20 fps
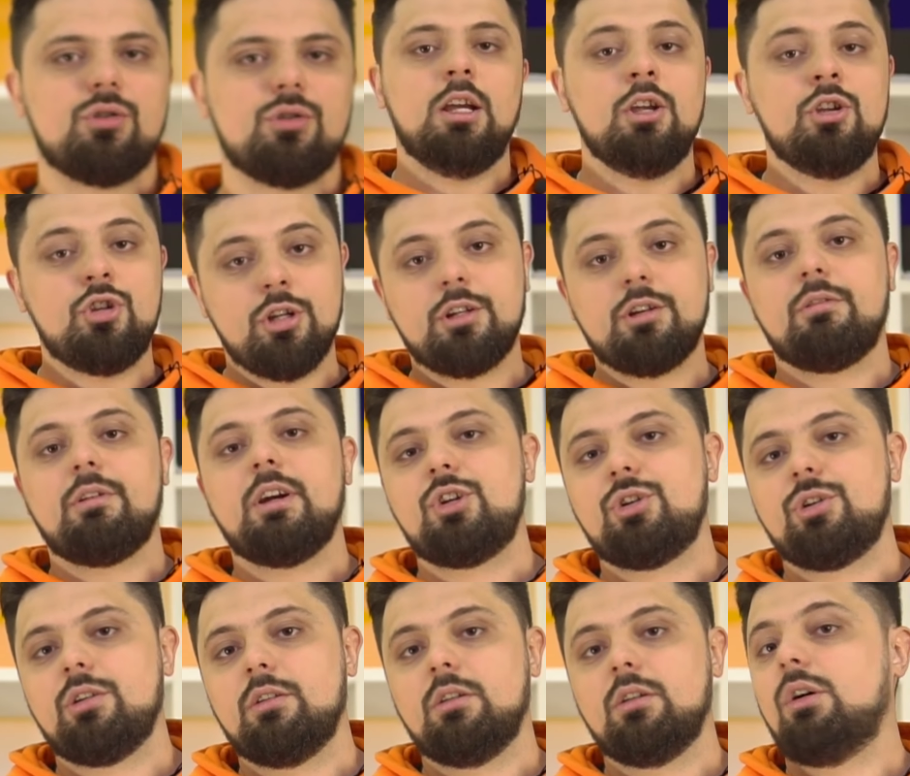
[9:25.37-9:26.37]
Each
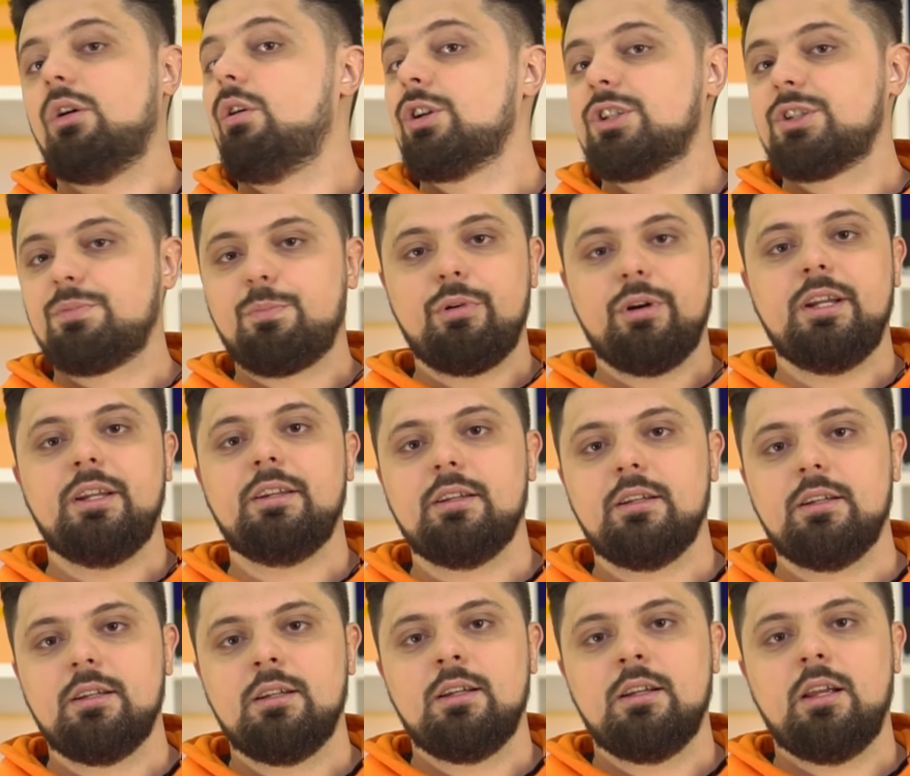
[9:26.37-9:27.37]
iteration or sprint
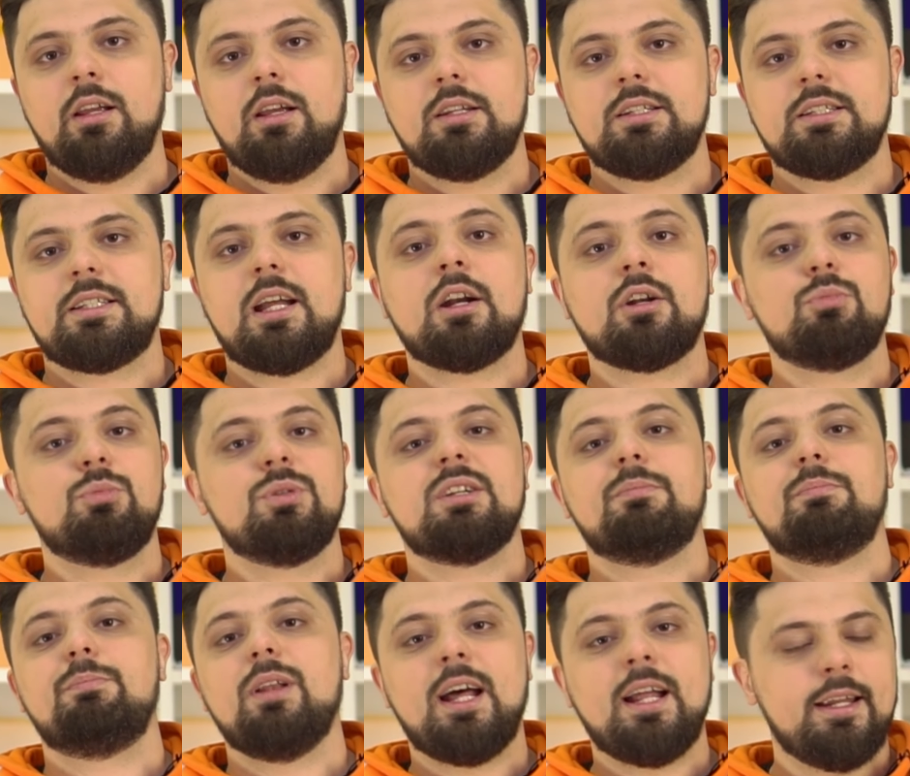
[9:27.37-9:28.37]
starts with a
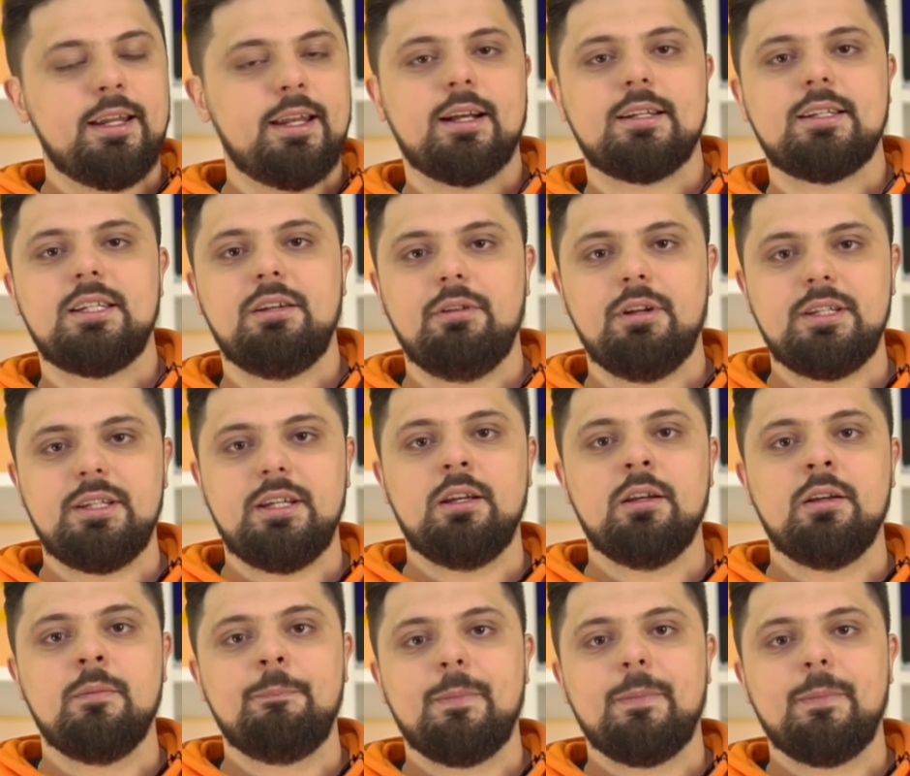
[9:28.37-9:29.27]
planning activity